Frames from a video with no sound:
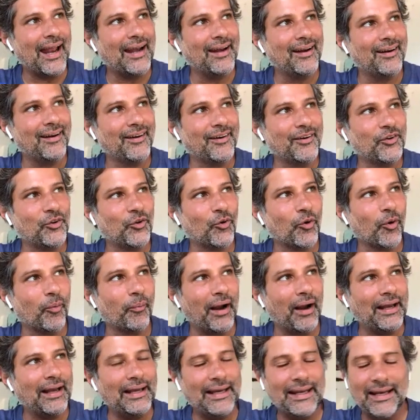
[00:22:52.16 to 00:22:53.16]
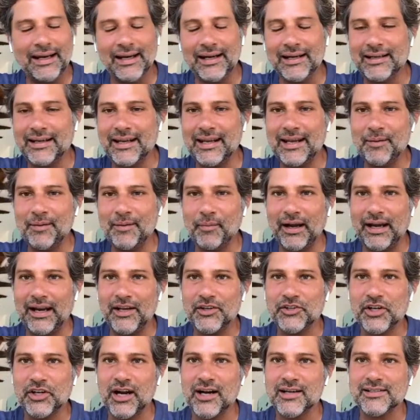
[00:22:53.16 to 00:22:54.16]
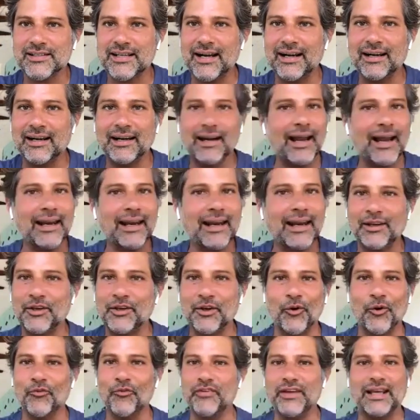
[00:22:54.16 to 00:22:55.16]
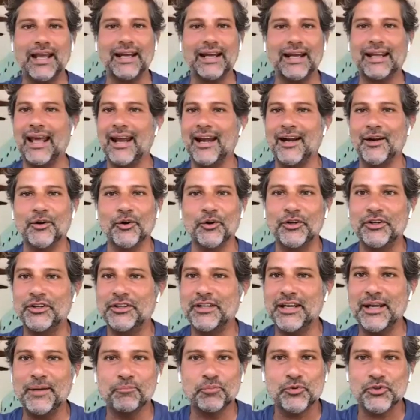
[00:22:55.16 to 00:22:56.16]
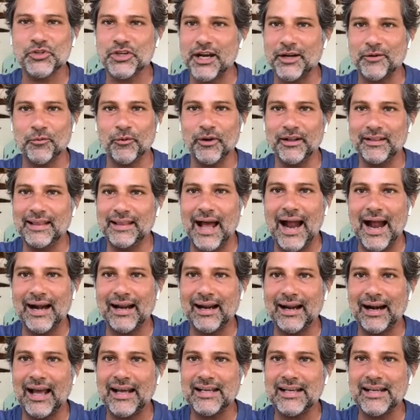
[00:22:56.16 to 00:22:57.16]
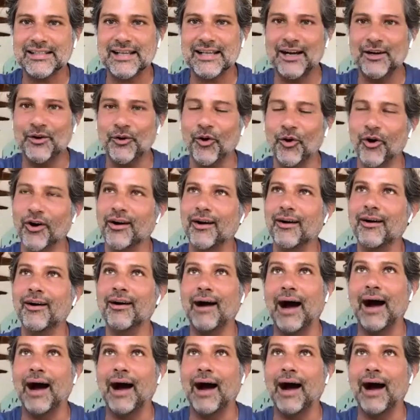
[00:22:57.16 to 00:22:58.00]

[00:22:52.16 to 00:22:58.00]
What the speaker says: then, you know, my legal team and HR said, like, you know, we can get into deep shit with that. And I said, look,